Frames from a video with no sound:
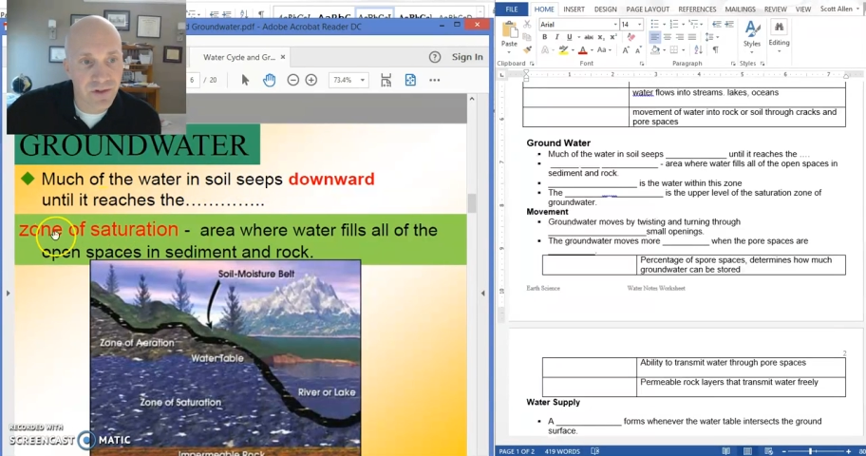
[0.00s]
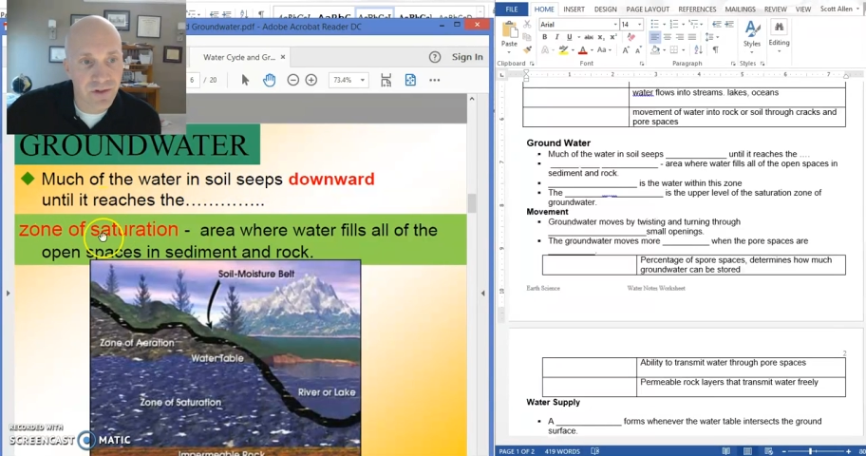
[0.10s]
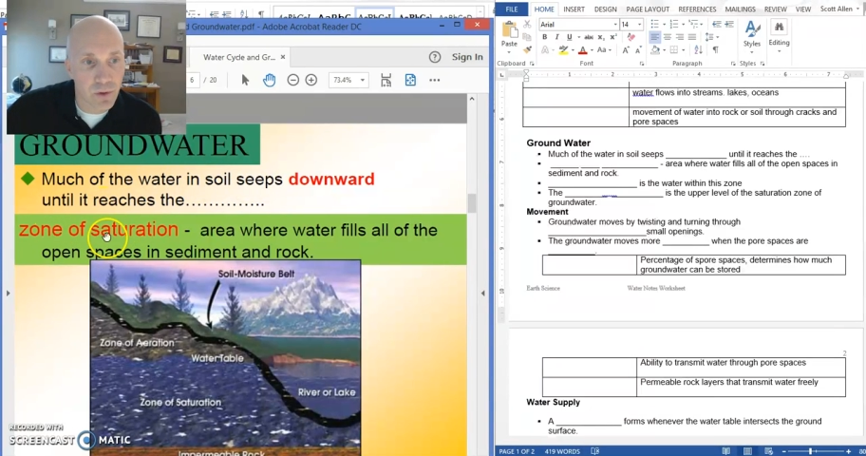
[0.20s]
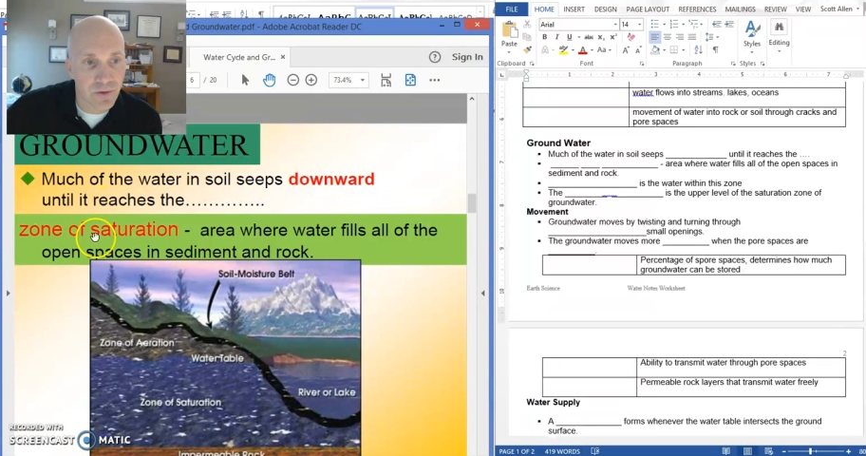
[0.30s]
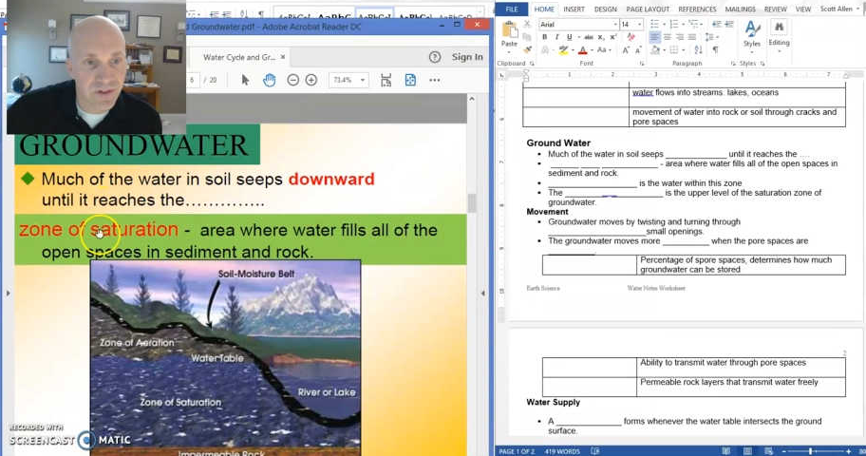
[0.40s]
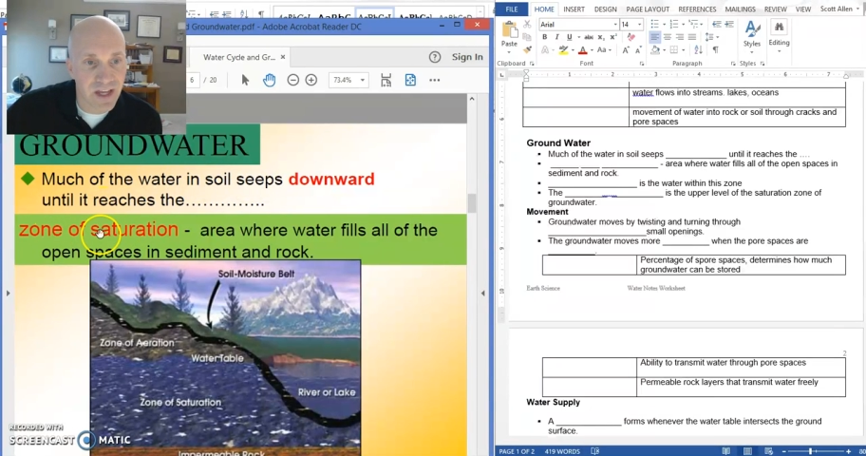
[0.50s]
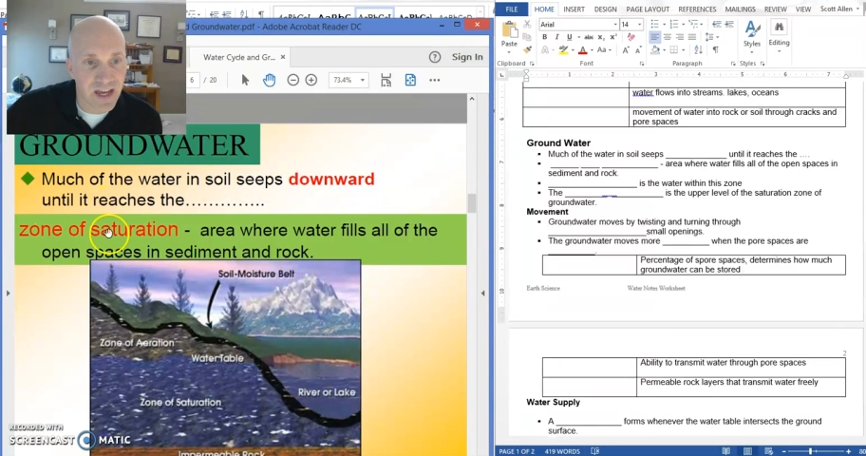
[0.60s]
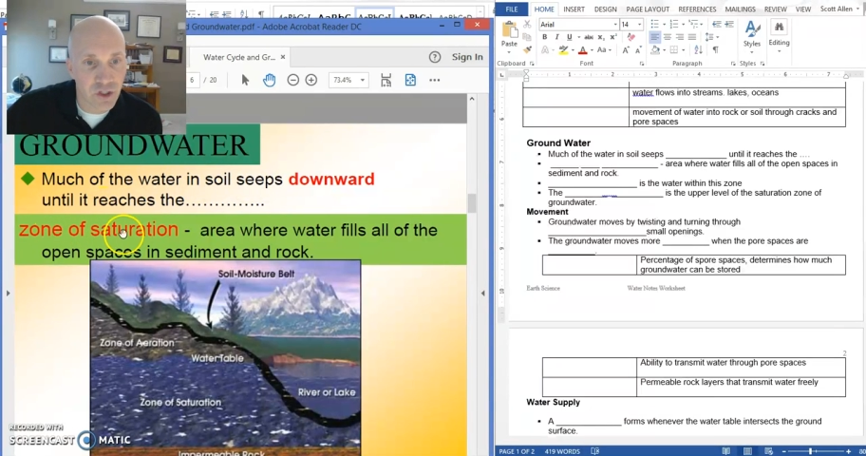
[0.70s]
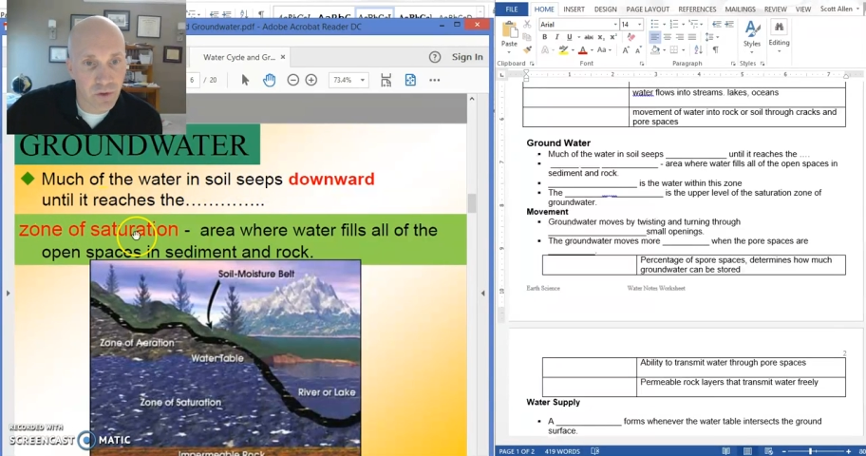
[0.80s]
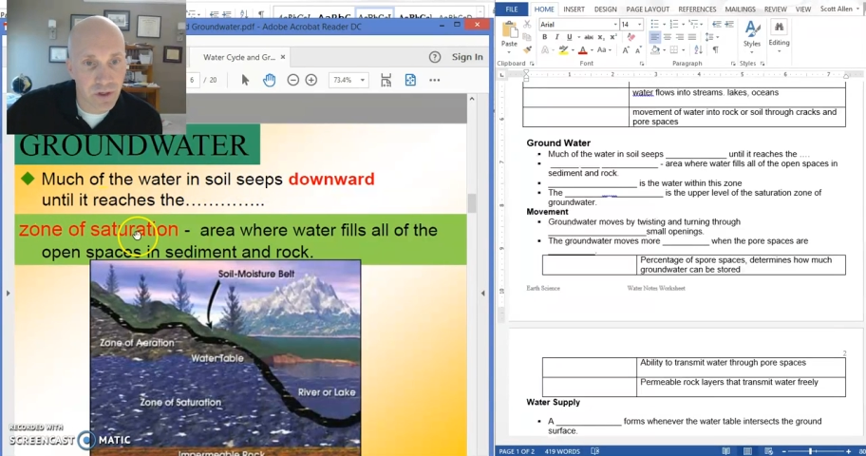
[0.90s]
zone of
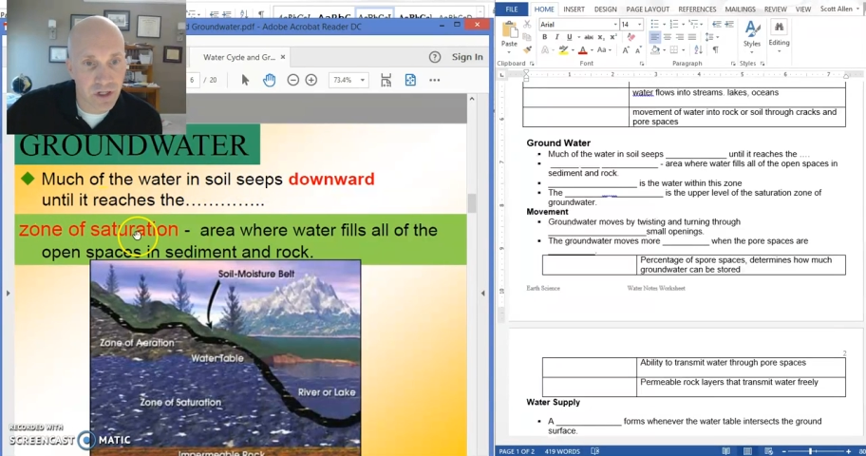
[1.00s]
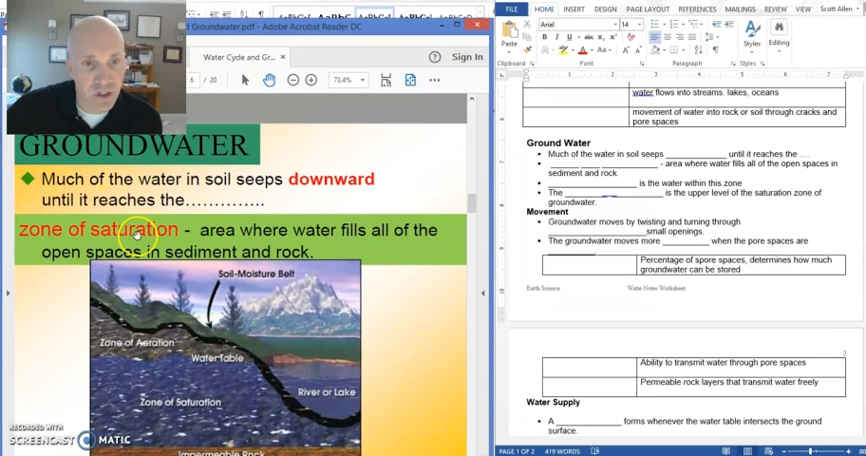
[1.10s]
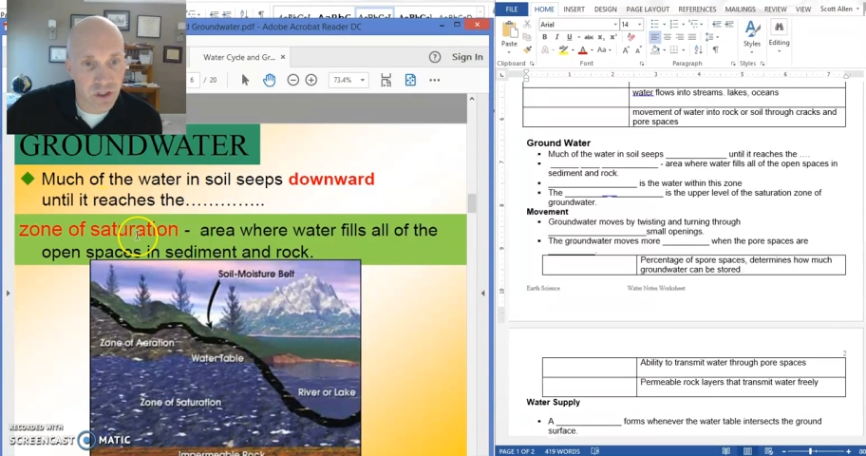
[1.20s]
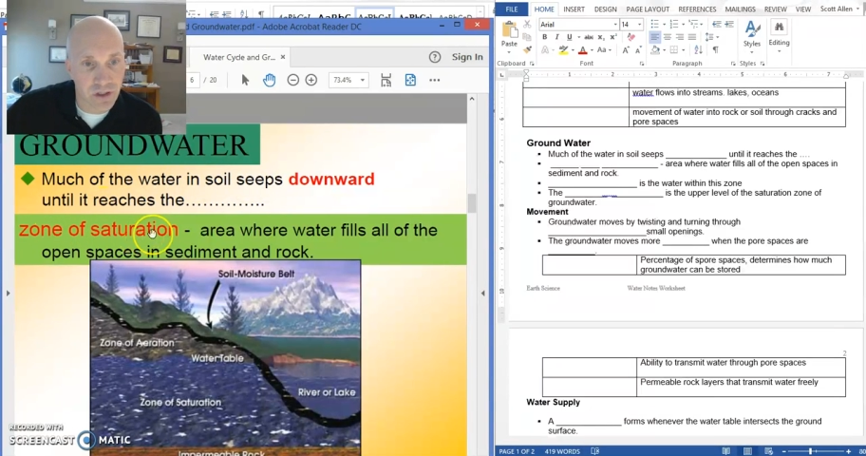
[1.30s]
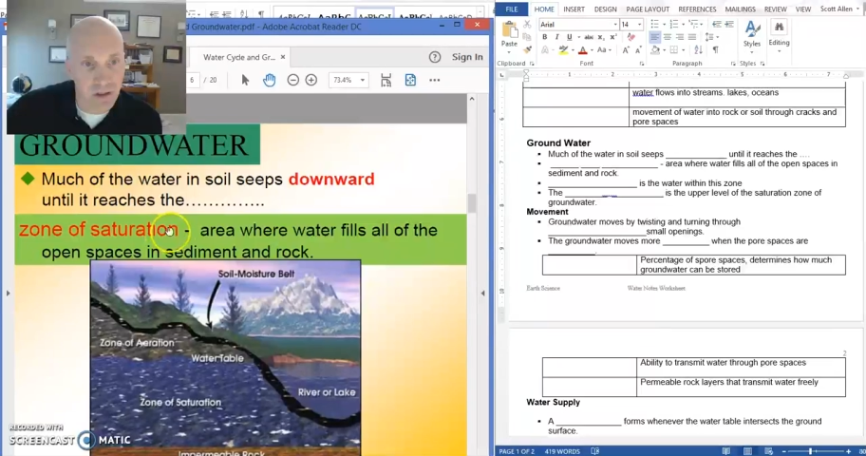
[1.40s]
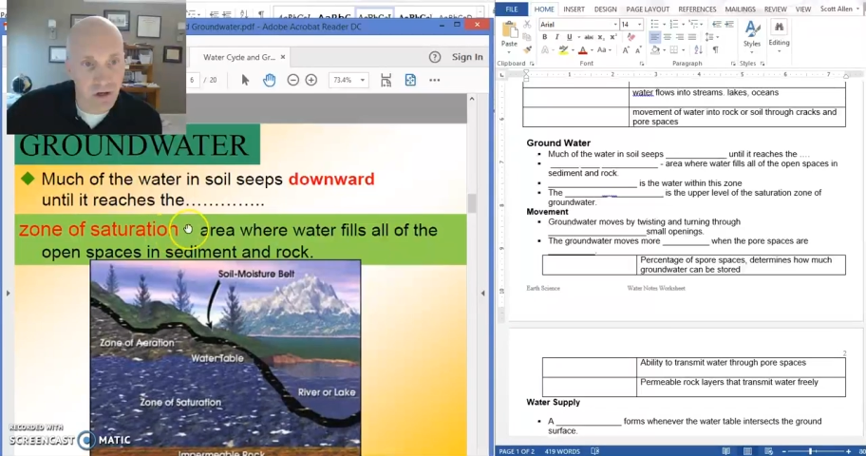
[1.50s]
saturation.